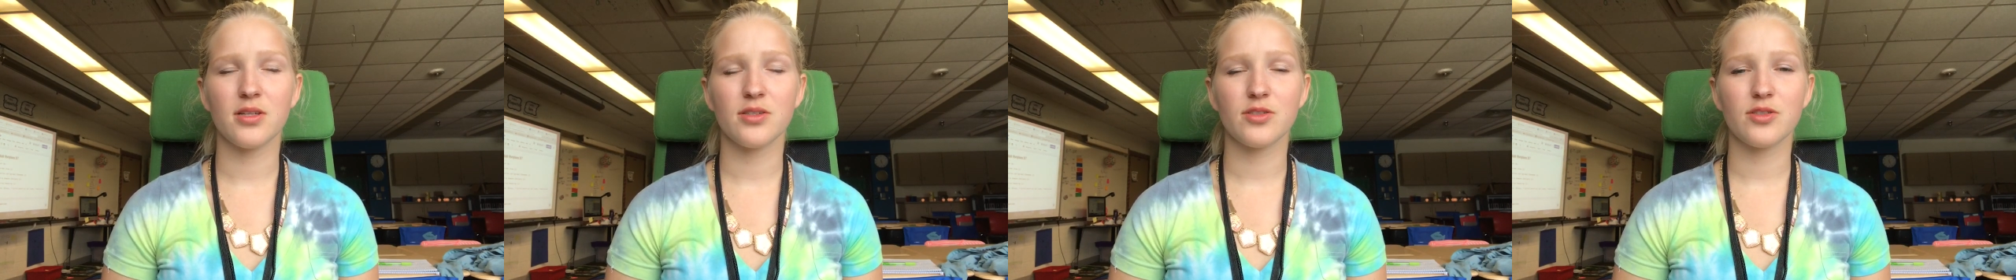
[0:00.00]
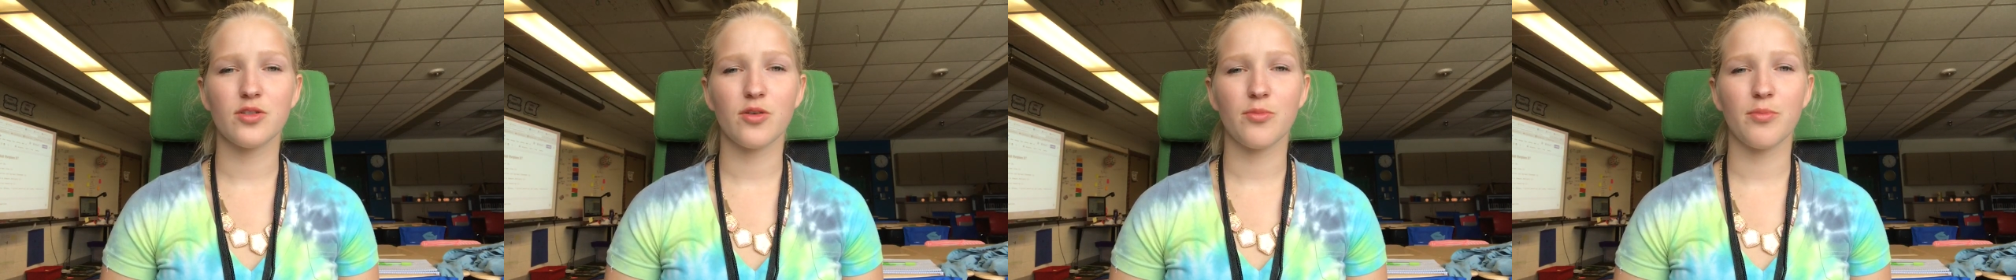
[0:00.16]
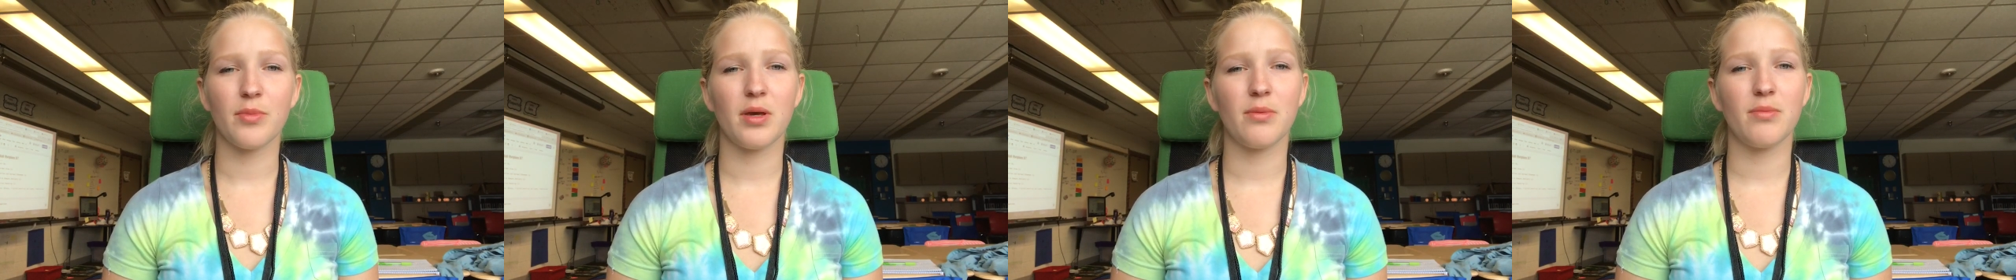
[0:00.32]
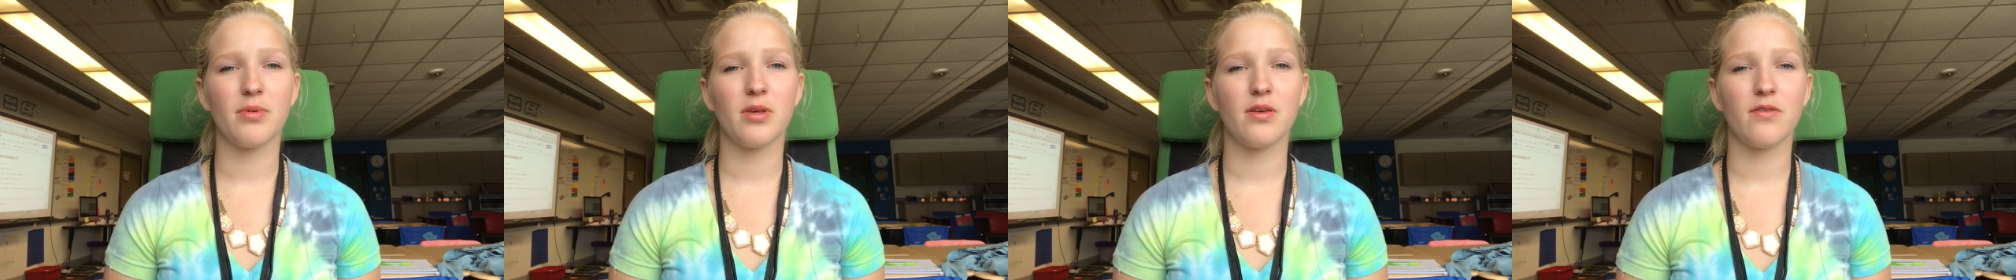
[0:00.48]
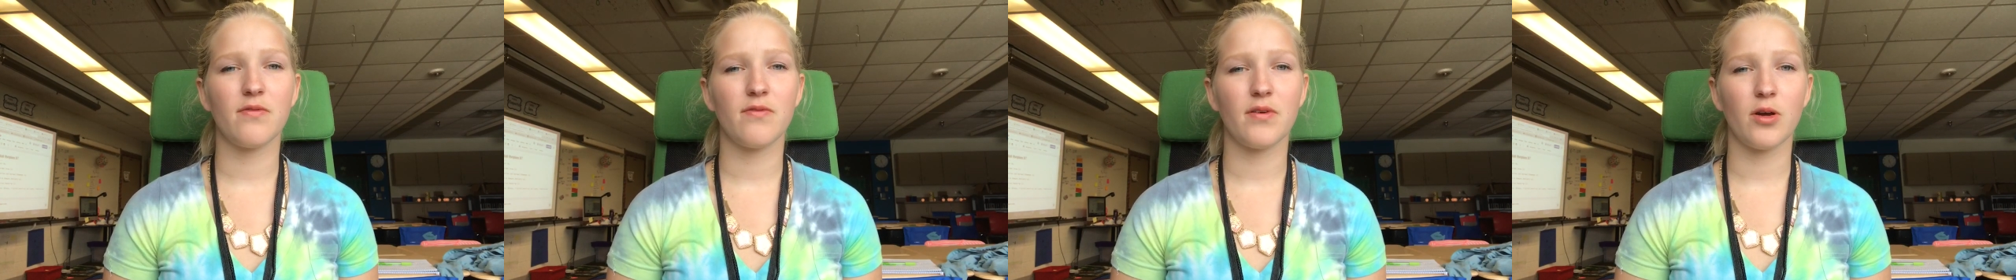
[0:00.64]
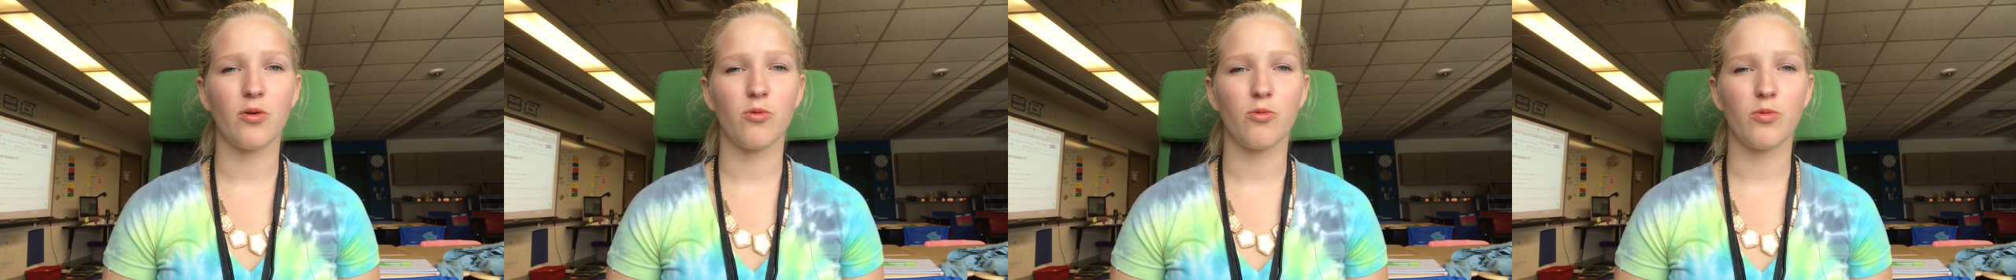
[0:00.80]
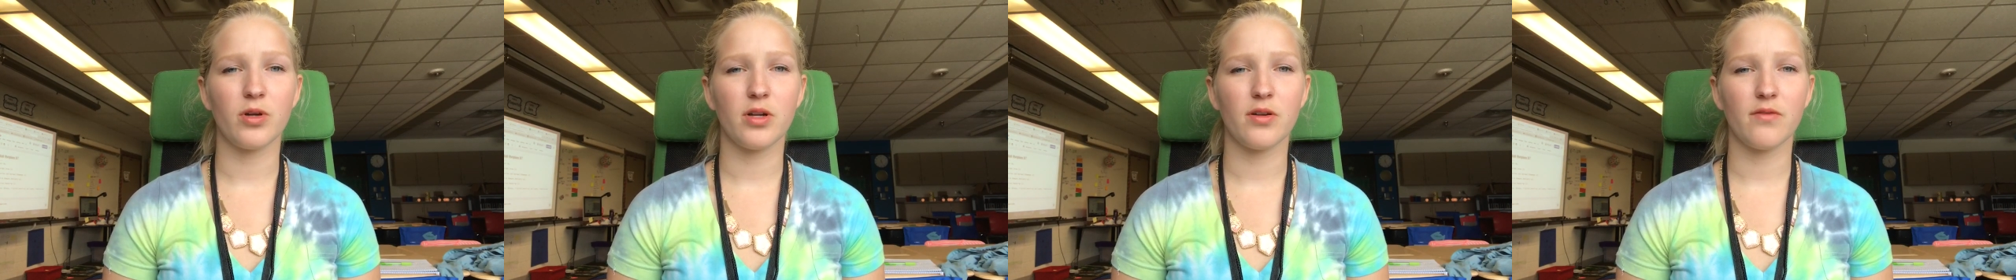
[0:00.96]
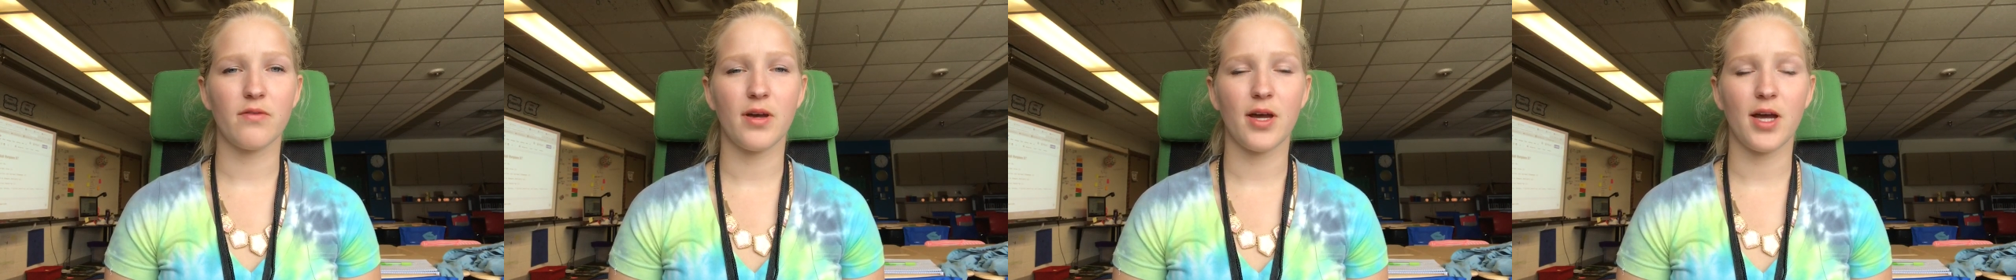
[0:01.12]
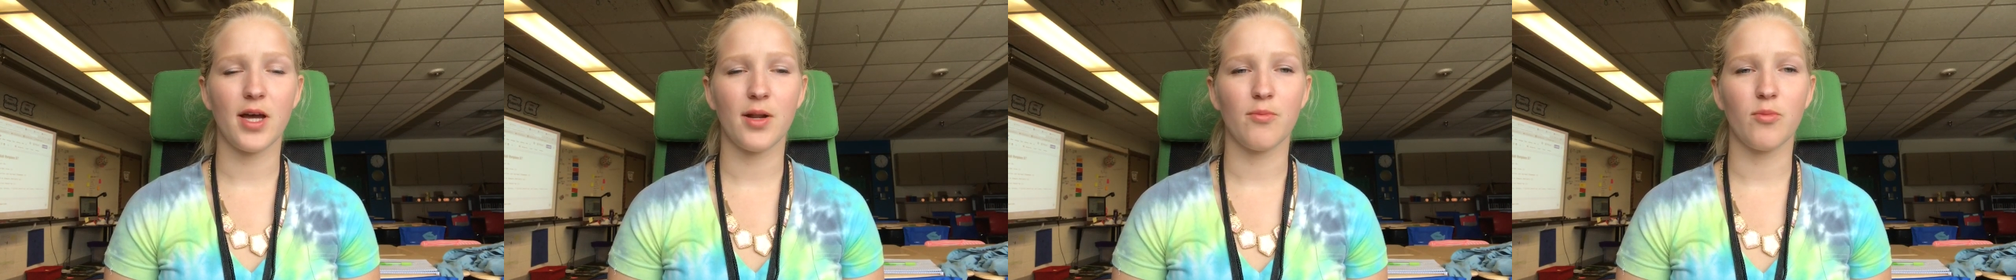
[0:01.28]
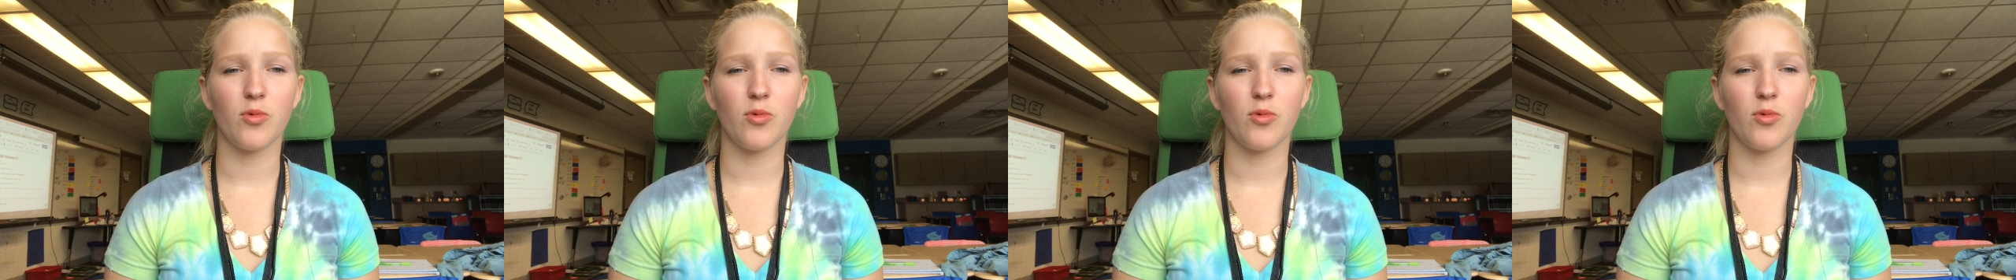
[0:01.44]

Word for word: so maybe if I would have had